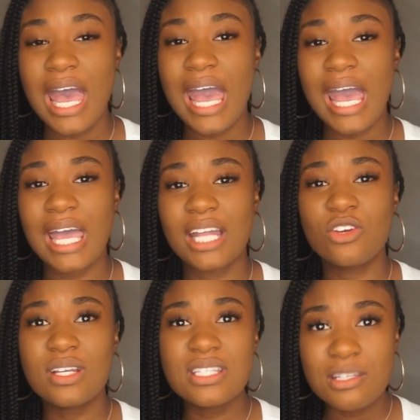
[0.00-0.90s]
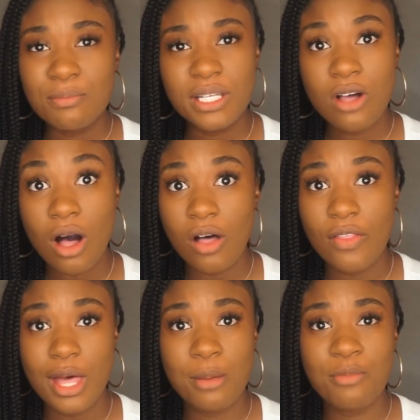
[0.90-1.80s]
and you can simply call
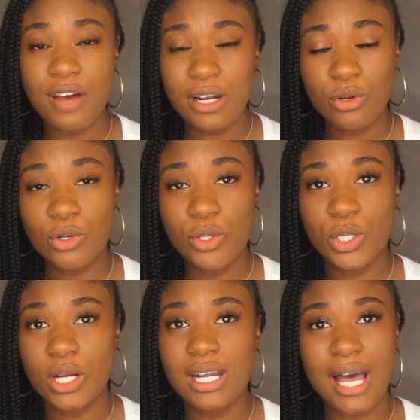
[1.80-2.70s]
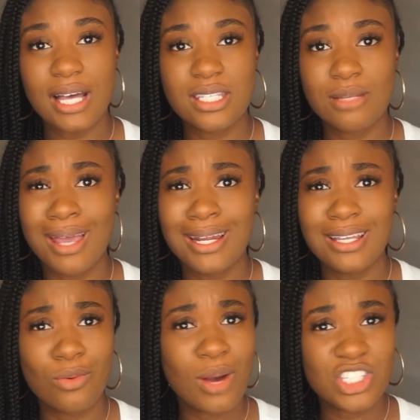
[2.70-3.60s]
them, find a recruiter, and ask them
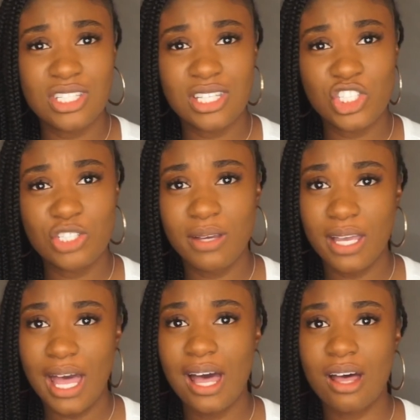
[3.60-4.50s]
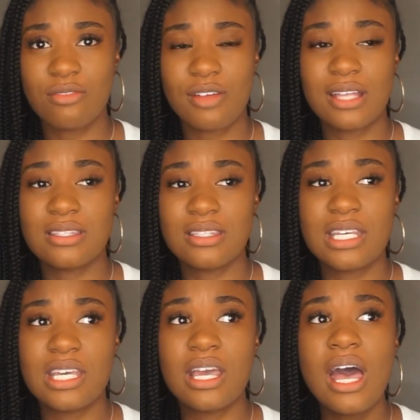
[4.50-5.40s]
any questions that you may have and
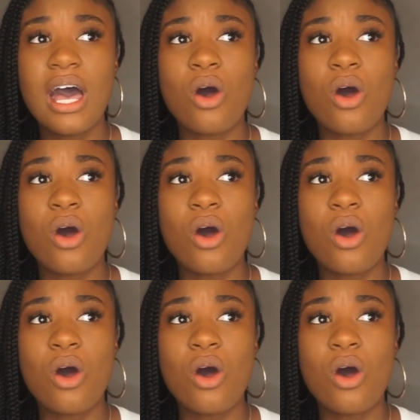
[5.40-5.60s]
see